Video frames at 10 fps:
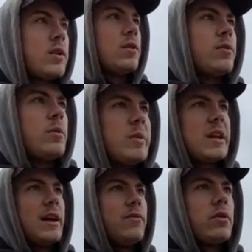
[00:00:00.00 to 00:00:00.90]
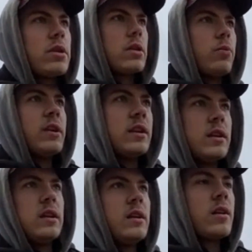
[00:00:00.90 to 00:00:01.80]
You know, we'll be kind of out of the wind
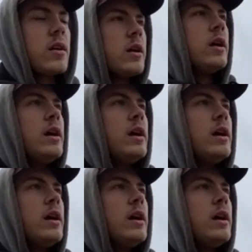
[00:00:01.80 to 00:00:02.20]
in here,